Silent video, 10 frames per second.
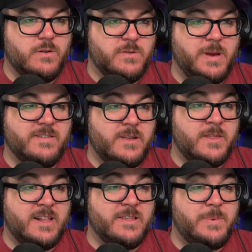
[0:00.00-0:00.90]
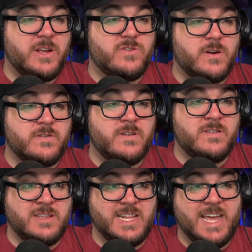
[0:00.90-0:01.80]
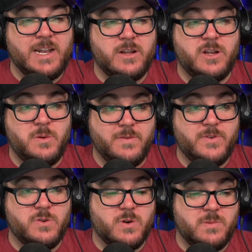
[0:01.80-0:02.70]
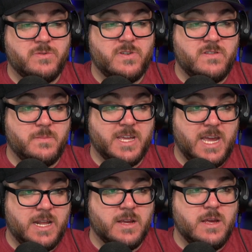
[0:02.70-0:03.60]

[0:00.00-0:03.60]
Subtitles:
So basically in the latest patch, Star Citizen added a new inventory and persistent mechanic.